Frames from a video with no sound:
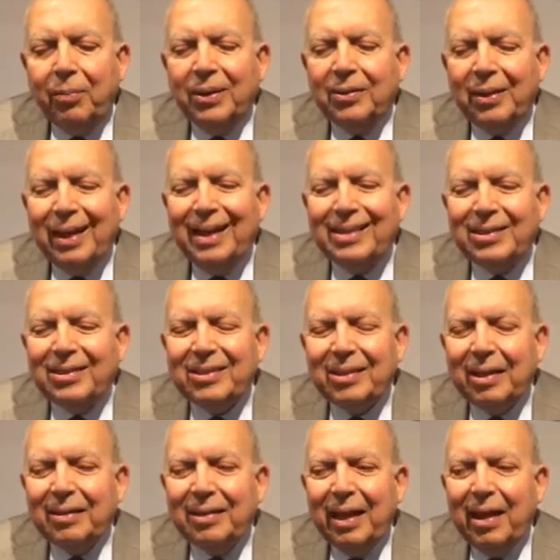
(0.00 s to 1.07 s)
But
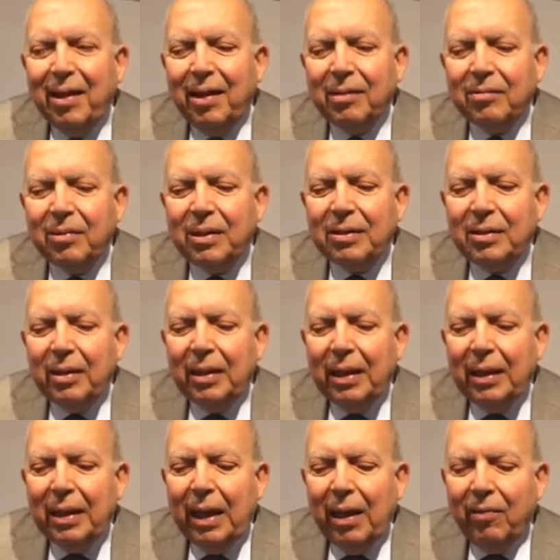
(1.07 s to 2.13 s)

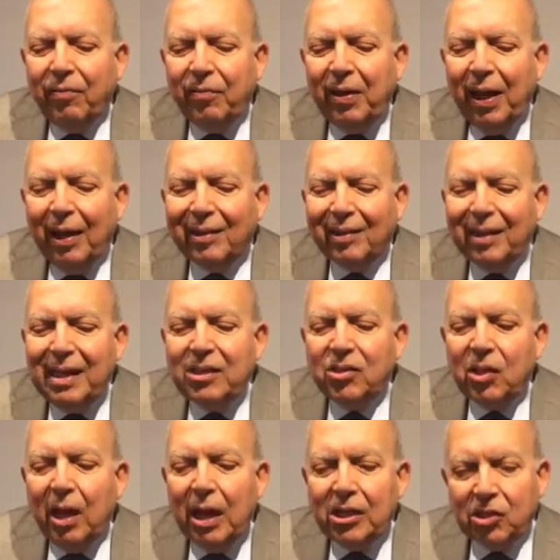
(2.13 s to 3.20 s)
if we at least